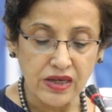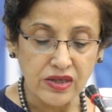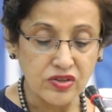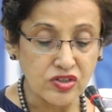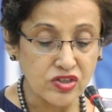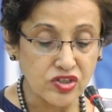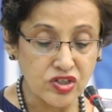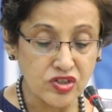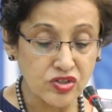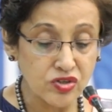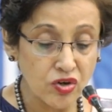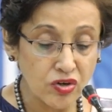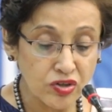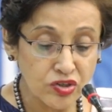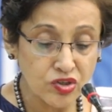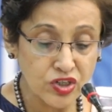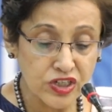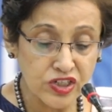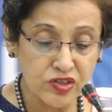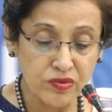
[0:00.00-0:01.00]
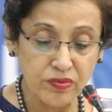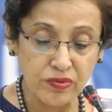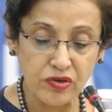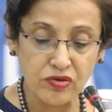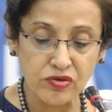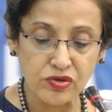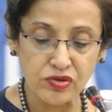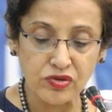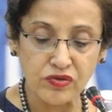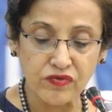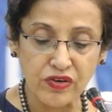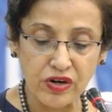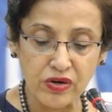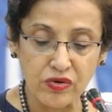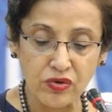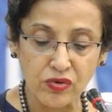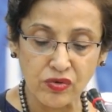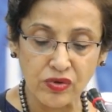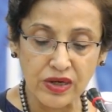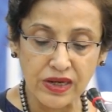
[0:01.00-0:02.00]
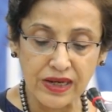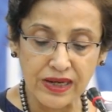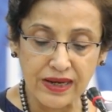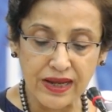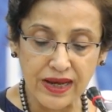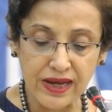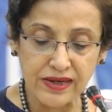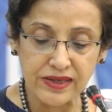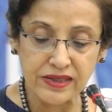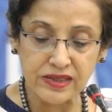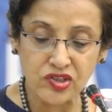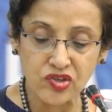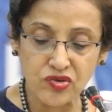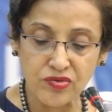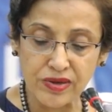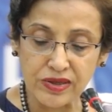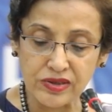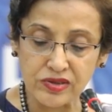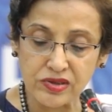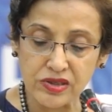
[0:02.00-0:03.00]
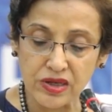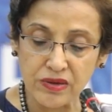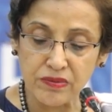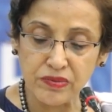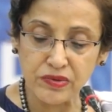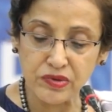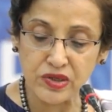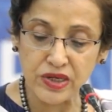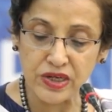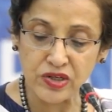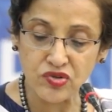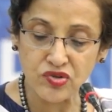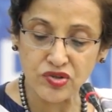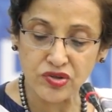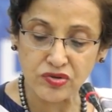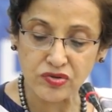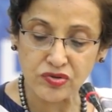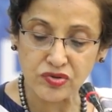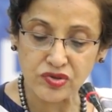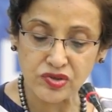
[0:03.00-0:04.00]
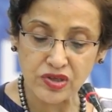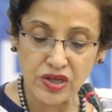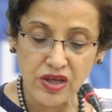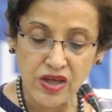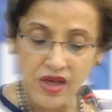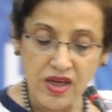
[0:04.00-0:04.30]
This is not just because of our own inherent strengths and potentials,